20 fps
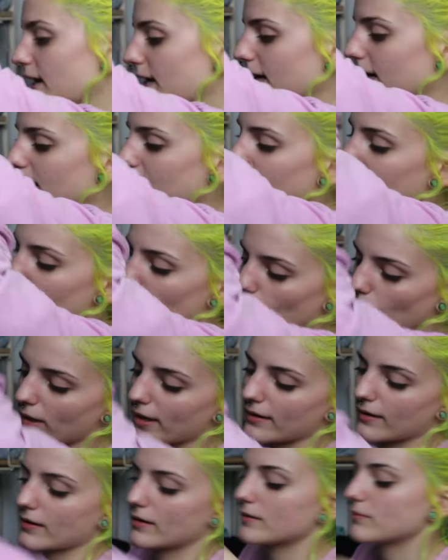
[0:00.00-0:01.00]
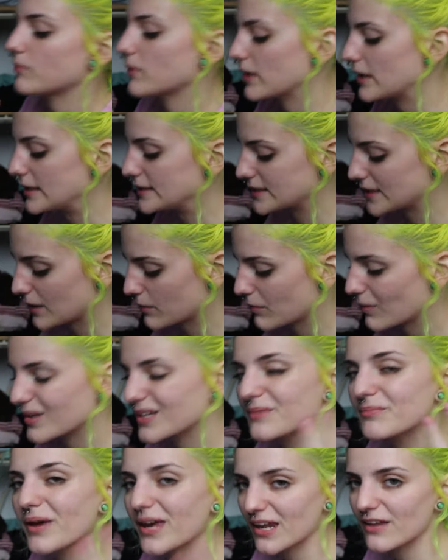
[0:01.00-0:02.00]
I wear it because I'm
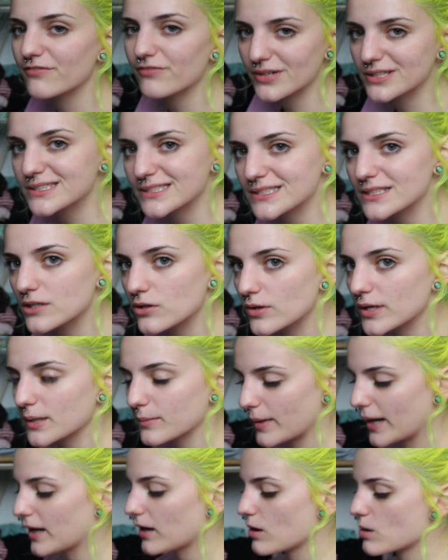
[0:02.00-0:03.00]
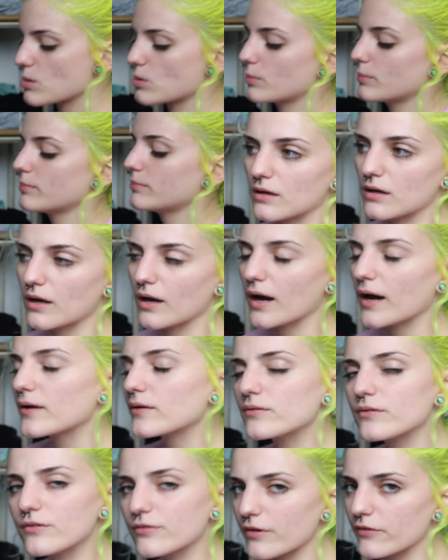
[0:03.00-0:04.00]
manifesting going back home. I
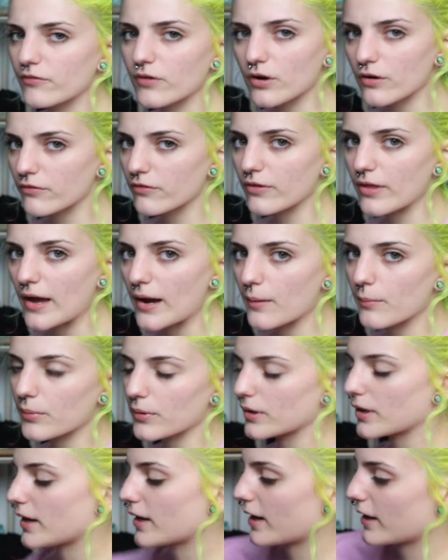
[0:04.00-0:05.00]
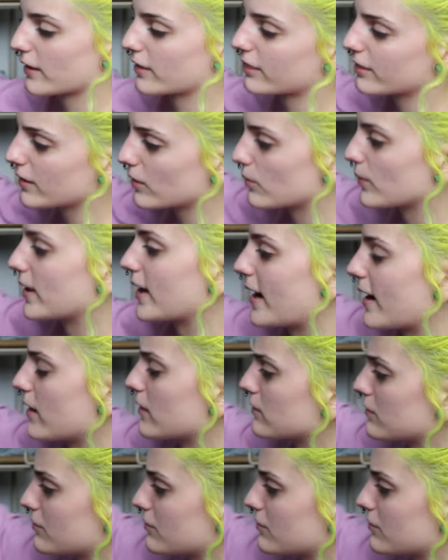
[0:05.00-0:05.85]
don't know if we went over that, but I think we have.